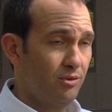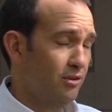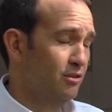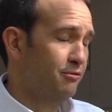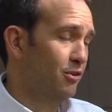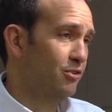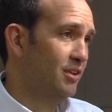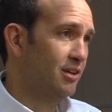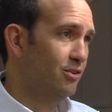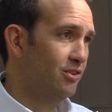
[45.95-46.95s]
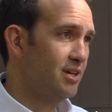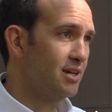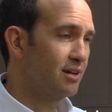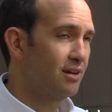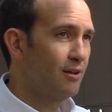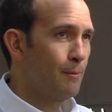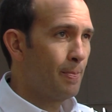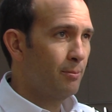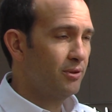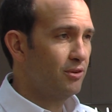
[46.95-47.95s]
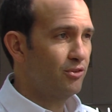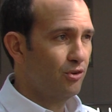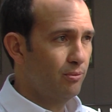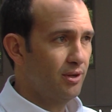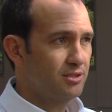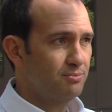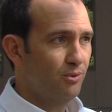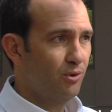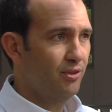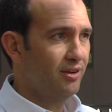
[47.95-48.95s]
Well, it's the first thing you see. But there's so much more